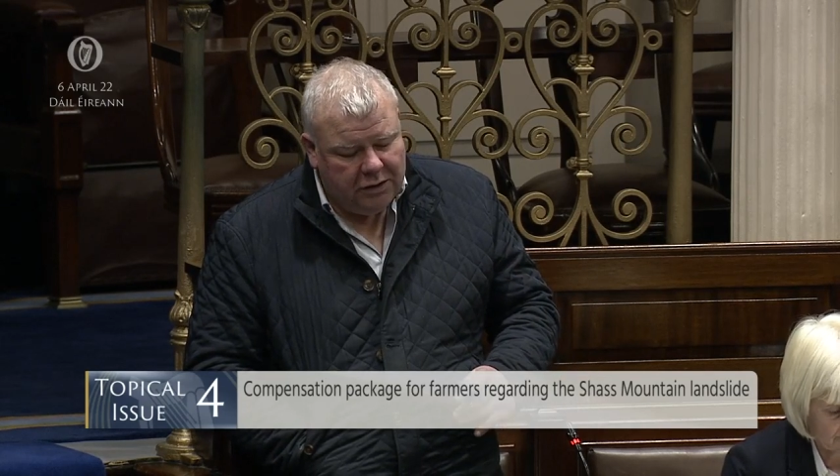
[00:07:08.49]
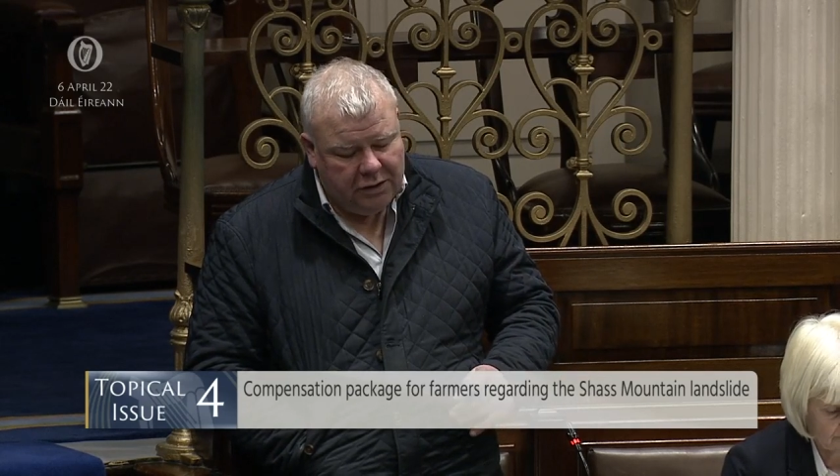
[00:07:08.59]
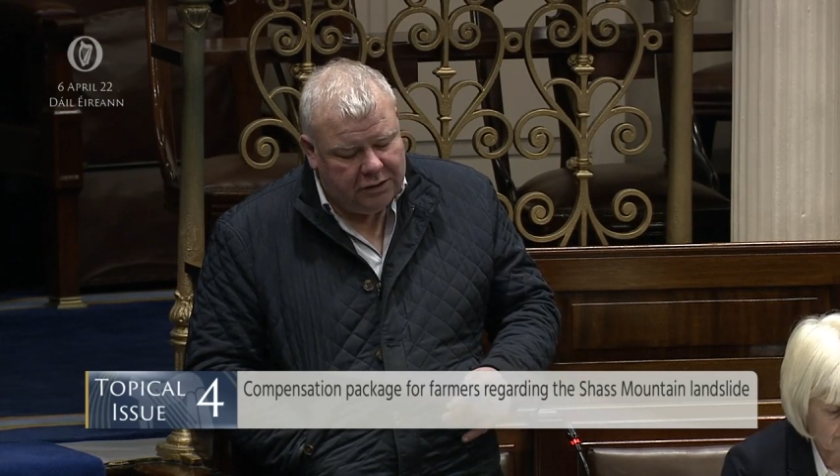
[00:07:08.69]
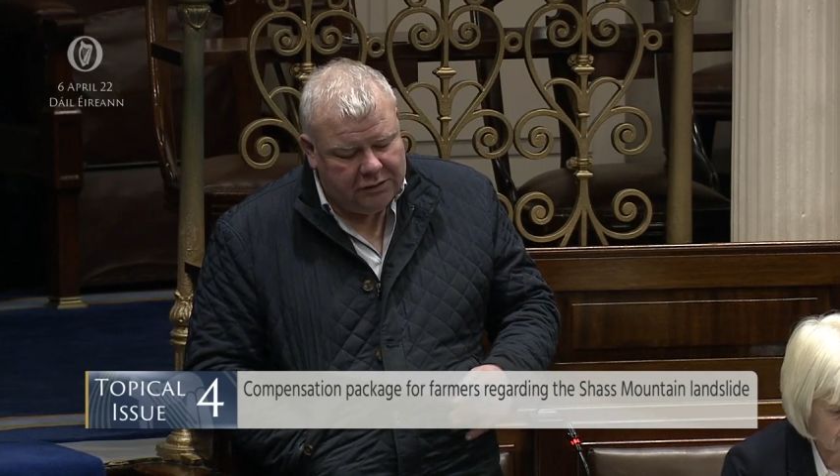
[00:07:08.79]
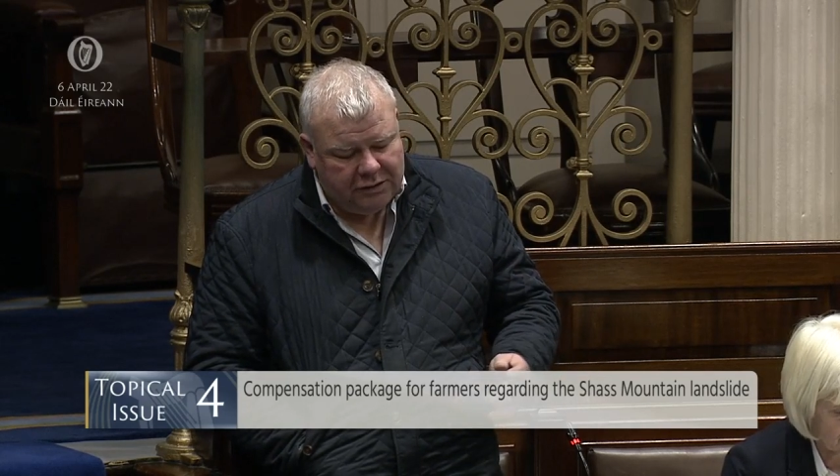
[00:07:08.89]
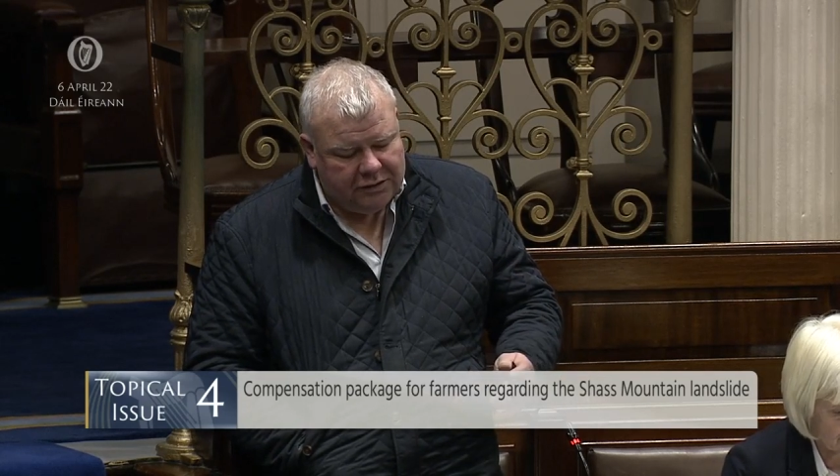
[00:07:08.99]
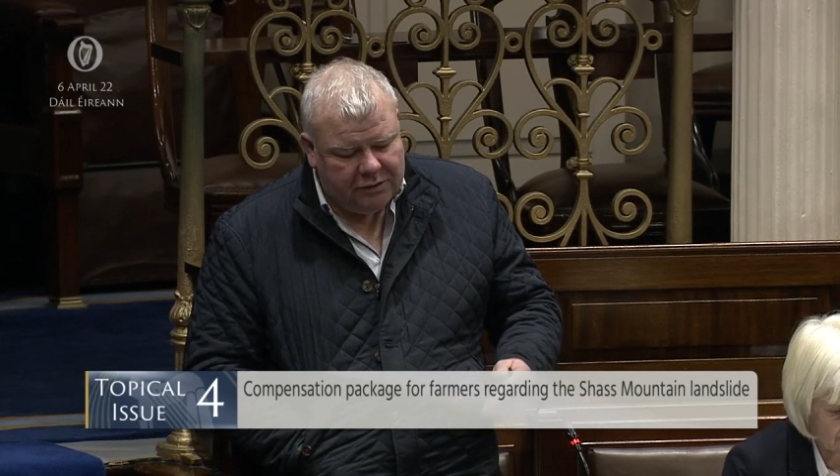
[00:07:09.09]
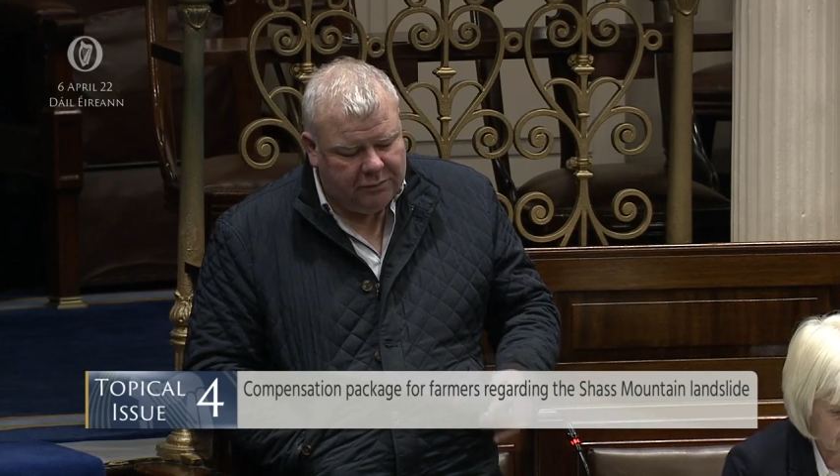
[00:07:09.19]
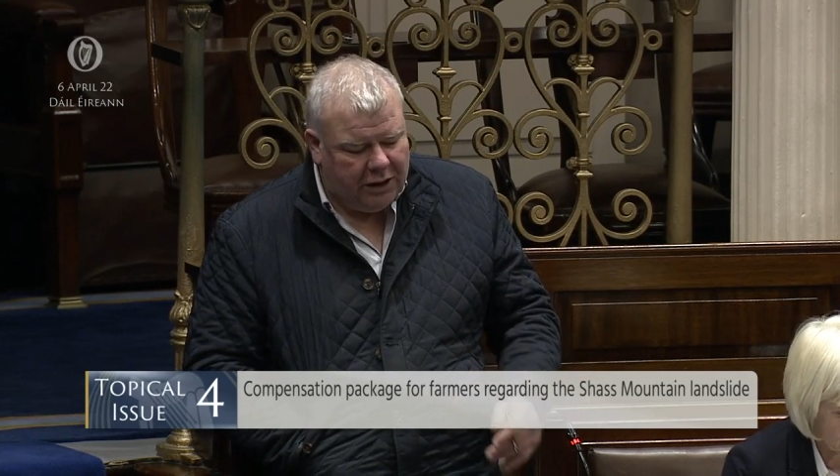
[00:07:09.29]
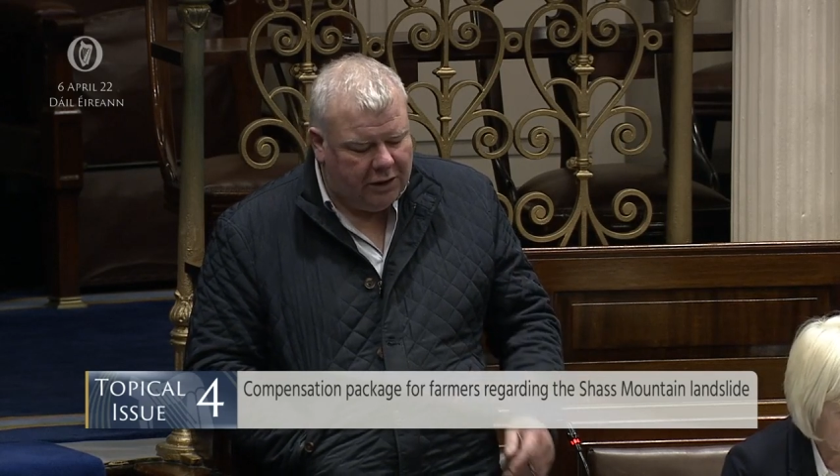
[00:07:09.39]
I see that
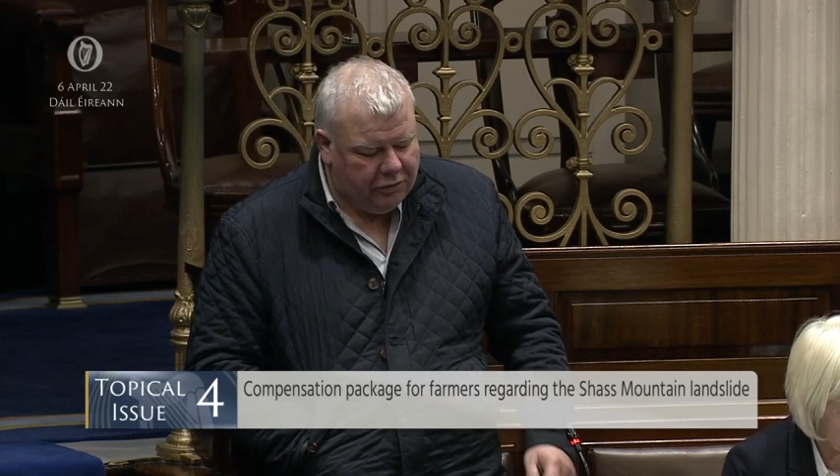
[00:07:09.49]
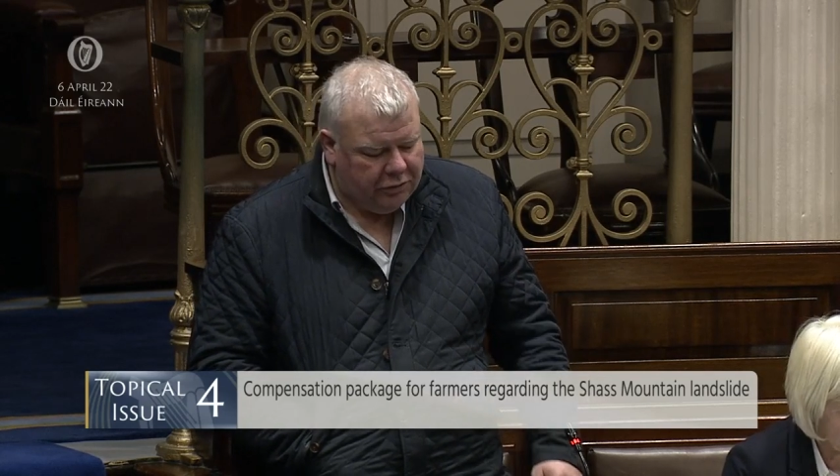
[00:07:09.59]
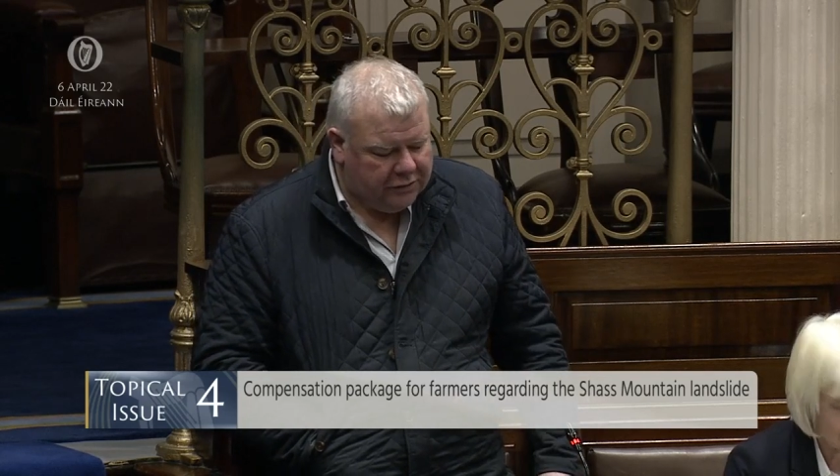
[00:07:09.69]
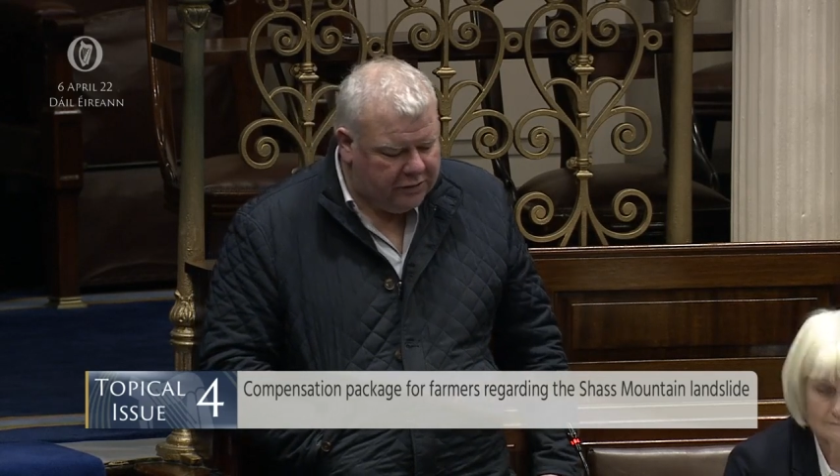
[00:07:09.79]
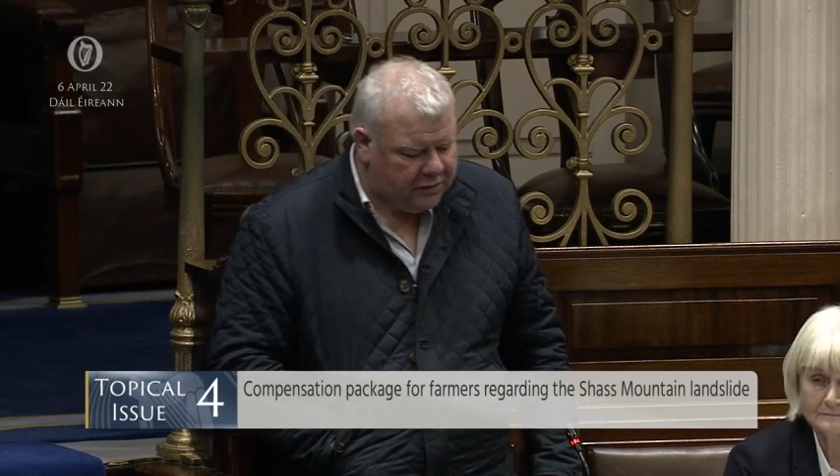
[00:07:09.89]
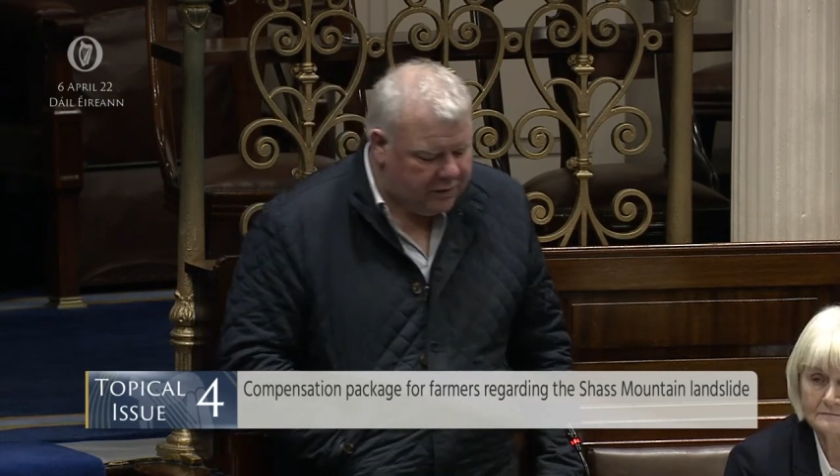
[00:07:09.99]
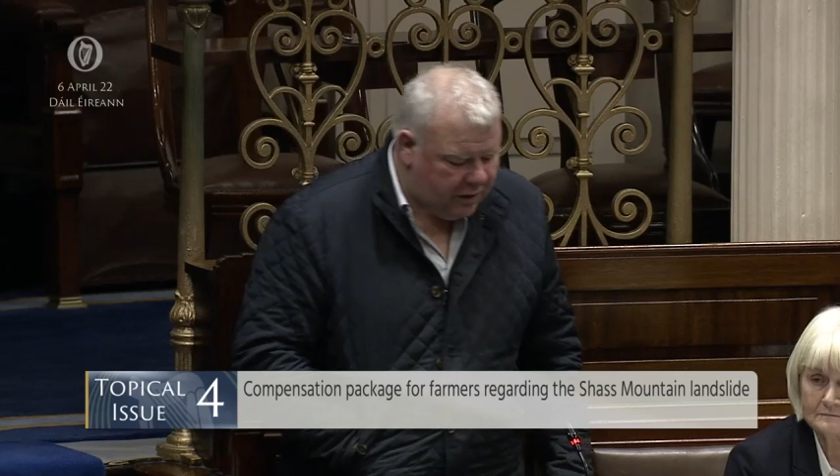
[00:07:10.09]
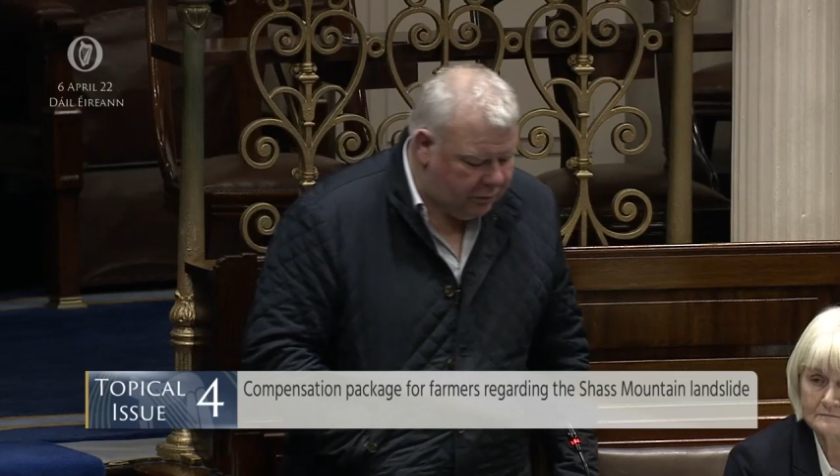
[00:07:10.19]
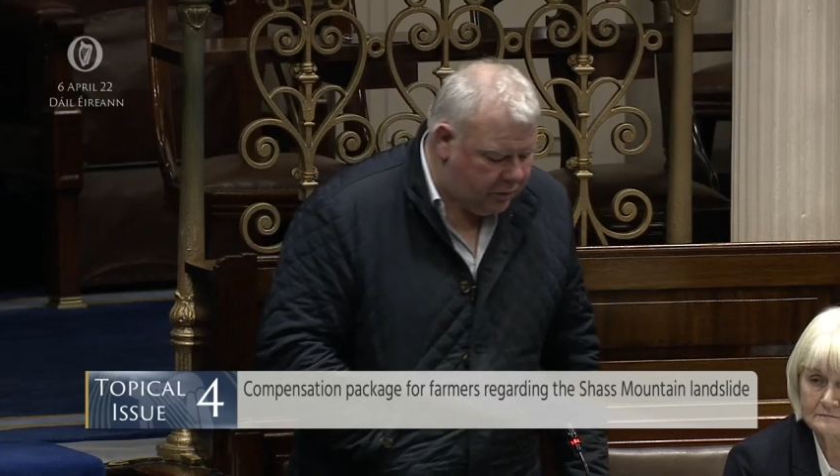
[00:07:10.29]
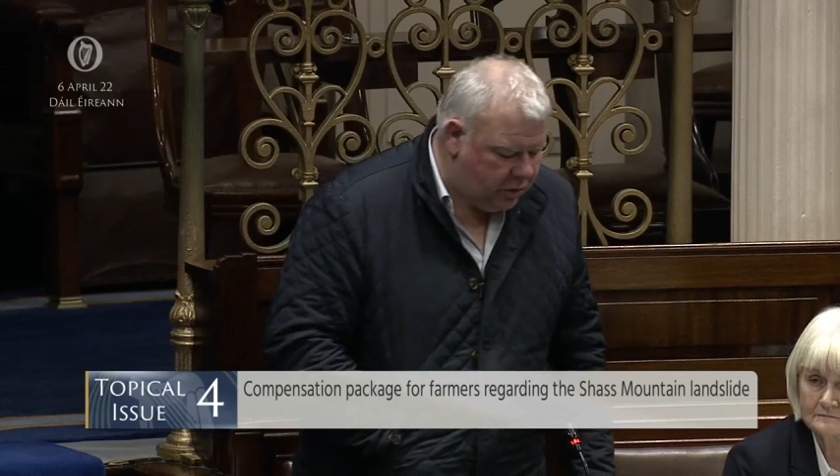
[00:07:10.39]
something like
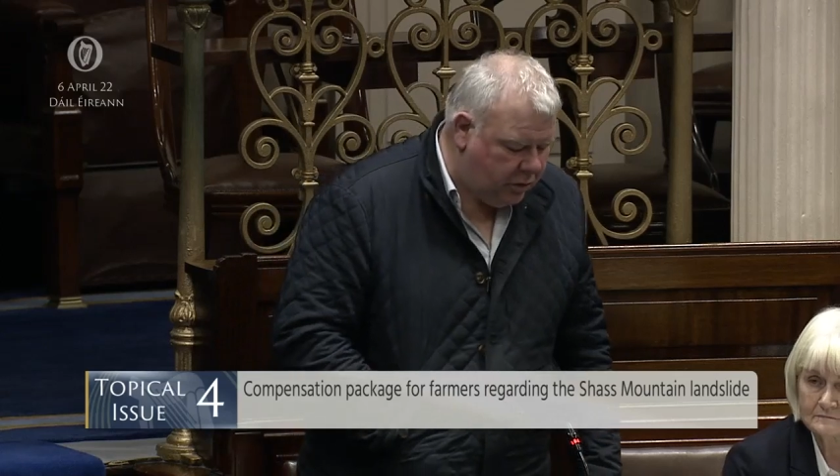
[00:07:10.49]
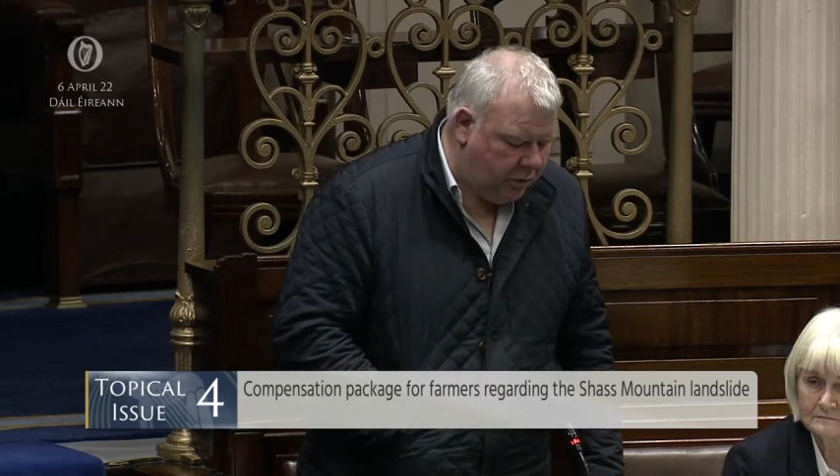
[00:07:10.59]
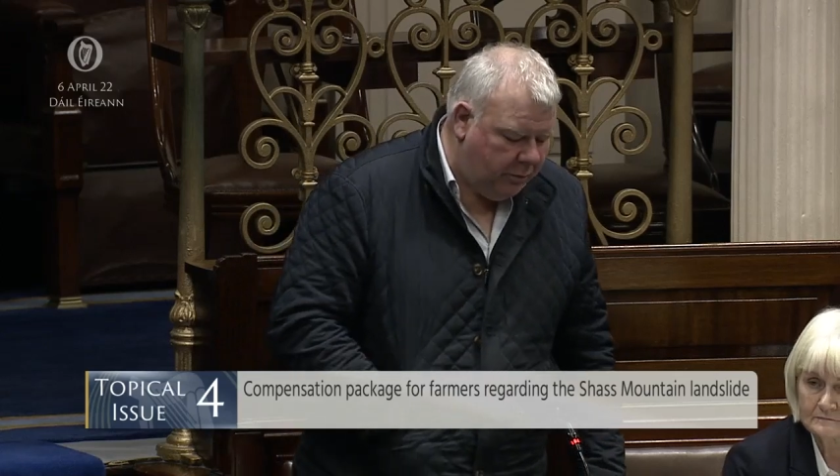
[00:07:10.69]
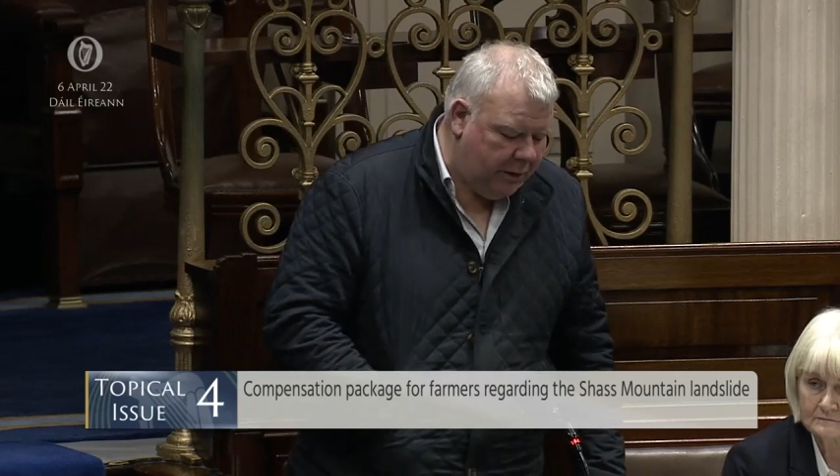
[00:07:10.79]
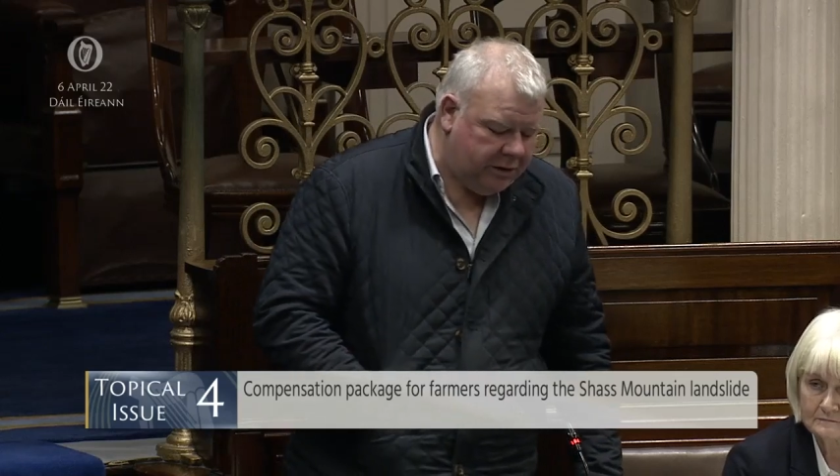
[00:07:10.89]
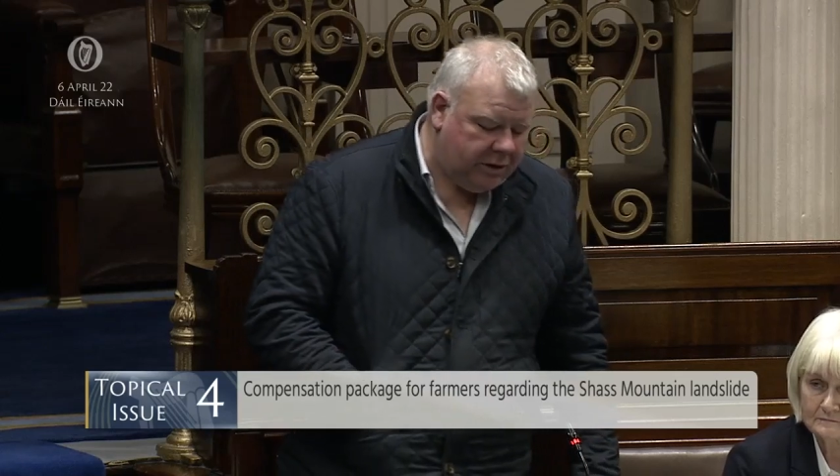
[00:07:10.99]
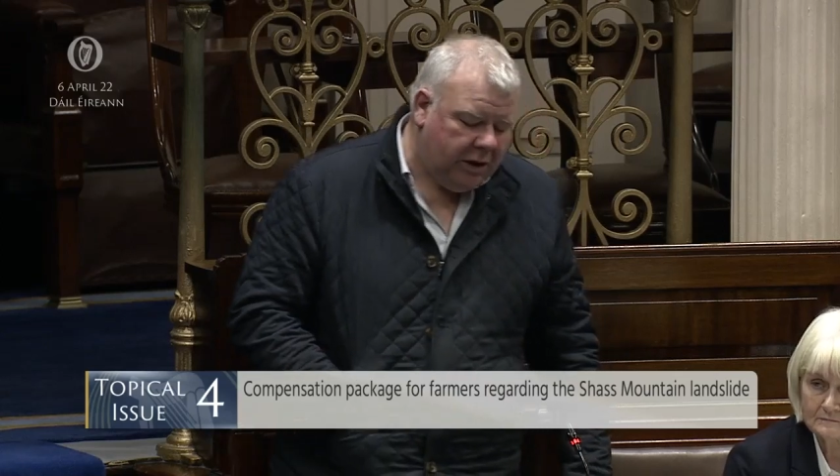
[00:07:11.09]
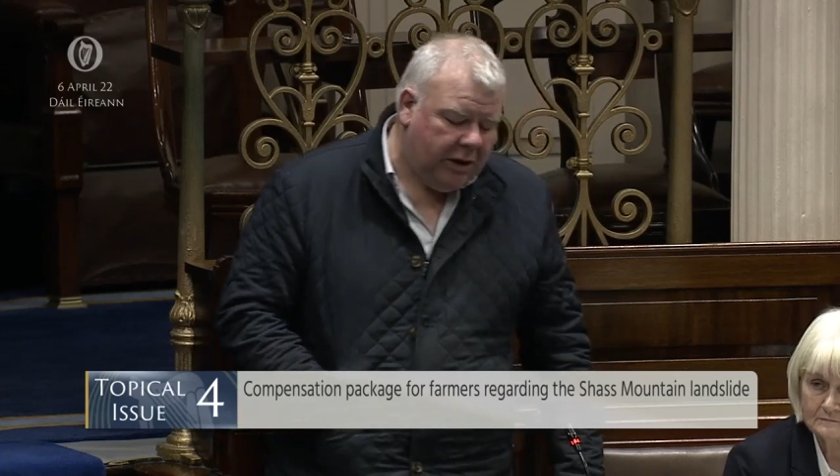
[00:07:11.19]
160,000 tonne of peat